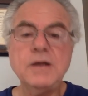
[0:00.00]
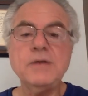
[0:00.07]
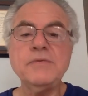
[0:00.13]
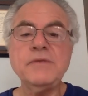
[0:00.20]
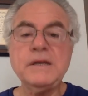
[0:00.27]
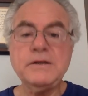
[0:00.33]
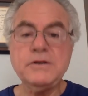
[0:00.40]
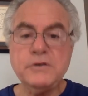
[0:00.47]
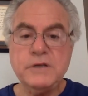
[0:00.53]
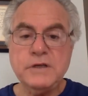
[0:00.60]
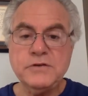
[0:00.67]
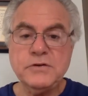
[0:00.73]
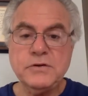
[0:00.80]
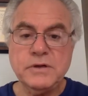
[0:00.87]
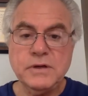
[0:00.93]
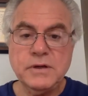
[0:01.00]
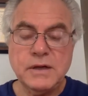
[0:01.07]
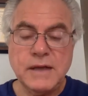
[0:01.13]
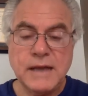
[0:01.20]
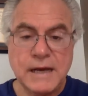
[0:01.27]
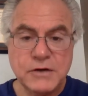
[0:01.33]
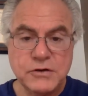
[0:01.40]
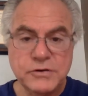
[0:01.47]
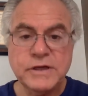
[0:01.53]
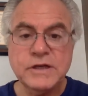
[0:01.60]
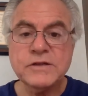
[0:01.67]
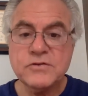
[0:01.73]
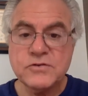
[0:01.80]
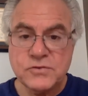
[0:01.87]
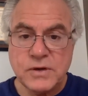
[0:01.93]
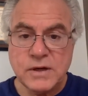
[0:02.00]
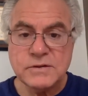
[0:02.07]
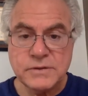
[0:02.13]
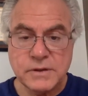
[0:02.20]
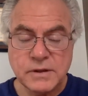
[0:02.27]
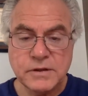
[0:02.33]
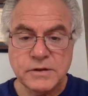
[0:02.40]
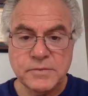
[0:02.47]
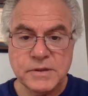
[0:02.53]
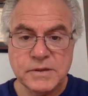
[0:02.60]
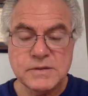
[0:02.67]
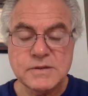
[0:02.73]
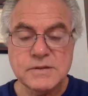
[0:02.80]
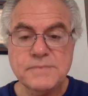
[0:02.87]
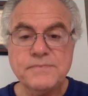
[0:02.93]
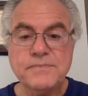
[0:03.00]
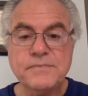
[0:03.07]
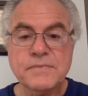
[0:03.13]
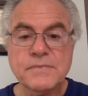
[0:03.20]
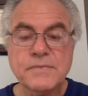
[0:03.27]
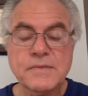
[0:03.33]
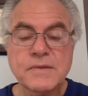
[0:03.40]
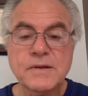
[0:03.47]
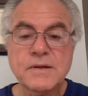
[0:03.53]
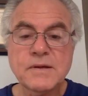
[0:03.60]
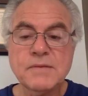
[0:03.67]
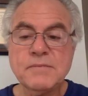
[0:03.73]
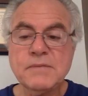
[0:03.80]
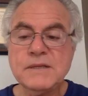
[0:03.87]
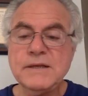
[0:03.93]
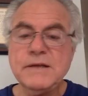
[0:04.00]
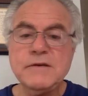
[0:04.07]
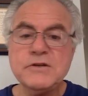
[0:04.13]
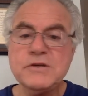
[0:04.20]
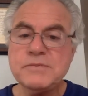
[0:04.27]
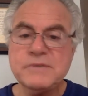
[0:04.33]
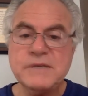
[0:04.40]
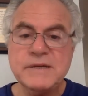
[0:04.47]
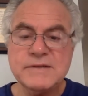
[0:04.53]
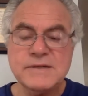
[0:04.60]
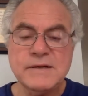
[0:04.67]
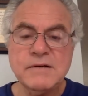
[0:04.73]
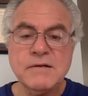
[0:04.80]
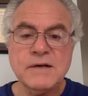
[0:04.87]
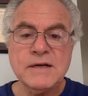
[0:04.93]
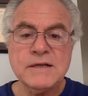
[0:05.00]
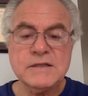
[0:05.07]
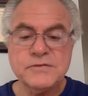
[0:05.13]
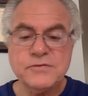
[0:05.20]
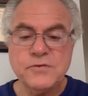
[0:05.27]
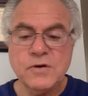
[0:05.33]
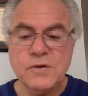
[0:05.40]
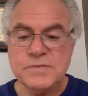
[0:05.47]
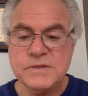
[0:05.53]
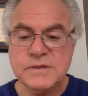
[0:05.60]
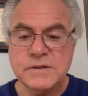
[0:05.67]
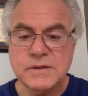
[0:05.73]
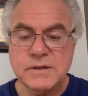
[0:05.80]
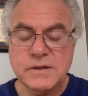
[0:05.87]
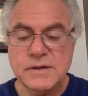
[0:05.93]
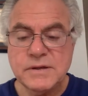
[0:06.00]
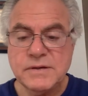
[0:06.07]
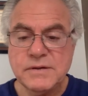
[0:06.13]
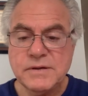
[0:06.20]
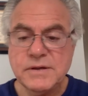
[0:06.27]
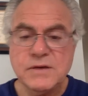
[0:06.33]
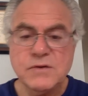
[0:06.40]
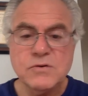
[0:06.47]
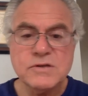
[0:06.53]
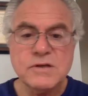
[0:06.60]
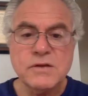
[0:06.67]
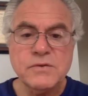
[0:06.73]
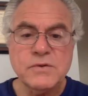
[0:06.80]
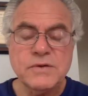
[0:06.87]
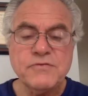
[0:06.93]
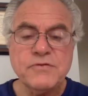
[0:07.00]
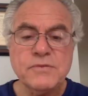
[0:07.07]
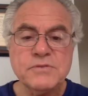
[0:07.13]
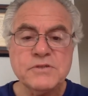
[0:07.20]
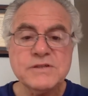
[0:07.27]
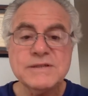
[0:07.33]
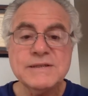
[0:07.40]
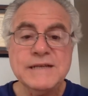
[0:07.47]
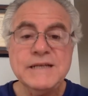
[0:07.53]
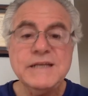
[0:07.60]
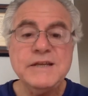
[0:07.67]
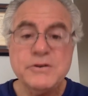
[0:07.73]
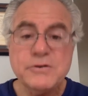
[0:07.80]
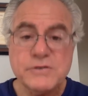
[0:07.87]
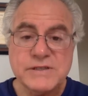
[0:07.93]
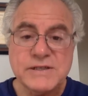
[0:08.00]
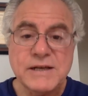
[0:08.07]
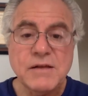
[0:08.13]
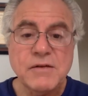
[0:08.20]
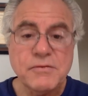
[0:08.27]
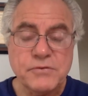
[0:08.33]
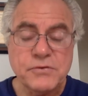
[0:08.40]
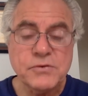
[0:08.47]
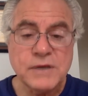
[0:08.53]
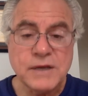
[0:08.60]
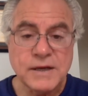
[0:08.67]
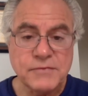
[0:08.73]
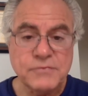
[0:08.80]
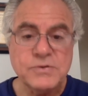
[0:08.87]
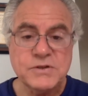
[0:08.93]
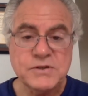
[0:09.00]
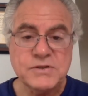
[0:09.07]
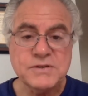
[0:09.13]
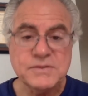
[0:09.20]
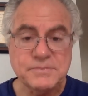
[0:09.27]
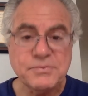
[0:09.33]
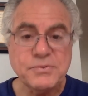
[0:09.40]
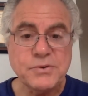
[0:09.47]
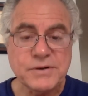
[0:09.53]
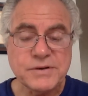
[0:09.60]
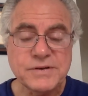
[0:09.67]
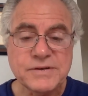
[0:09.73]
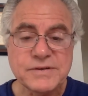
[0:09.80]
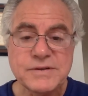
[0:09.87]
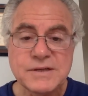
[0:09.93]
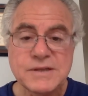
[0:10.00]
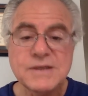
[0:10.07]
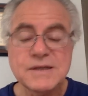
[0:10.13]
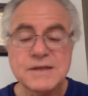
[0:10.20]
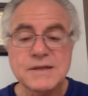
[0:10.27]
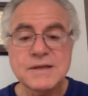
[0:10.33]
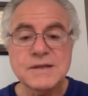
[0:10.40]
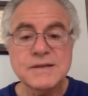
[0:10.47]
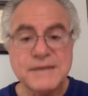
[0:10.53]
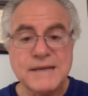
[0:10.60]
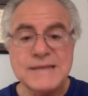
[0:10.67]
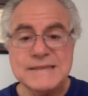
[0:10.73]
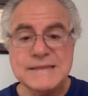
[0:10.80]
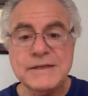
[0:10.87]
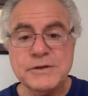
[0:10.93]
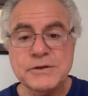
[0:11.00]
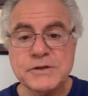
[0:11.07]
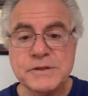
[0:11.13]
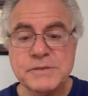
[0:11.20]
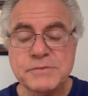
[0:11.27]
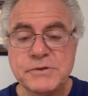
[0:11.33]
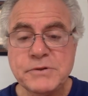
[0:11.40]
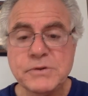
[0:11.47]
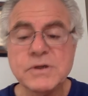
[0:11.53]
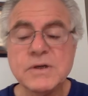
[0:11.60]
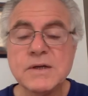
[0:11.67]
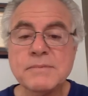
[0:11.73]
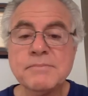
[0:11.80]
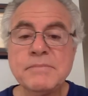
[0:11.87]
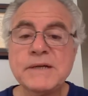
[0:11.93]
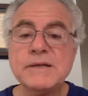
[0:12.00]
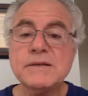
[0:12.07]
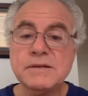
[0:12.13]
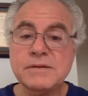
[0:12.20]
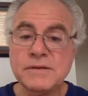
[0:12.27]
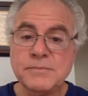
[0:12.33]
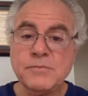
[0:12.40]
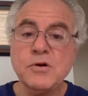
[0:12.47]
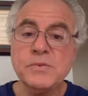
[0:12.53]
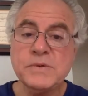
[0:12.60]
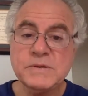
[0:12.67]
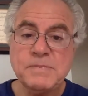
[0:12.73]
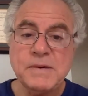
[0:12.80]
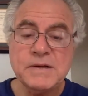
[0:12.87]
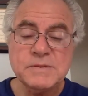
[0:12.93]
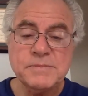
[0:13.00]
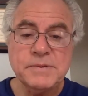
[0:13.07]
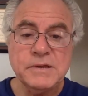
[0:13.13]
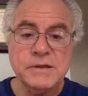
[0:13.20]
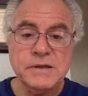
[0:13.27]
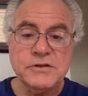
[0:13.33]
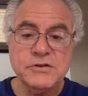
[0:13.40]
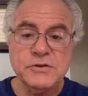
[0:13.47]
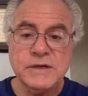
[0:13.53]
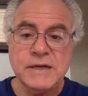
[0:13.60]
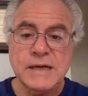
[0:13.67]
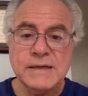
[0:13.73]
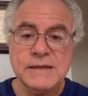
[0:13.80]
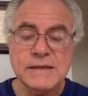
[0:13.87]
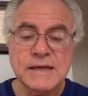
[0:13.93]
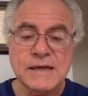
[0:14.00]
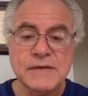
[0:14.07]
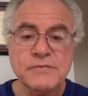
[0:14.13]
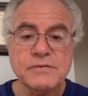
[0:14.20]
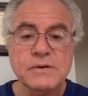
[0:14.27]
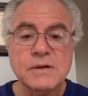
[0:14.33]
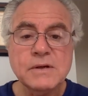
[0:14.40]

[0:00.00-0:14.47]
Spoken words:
then you need to actually construct arguments. But leadership takes on all kinds of forms, and it goes all the way from just leading yourself through life, which is important. That's leadership too. But the more responsibilities you get in life,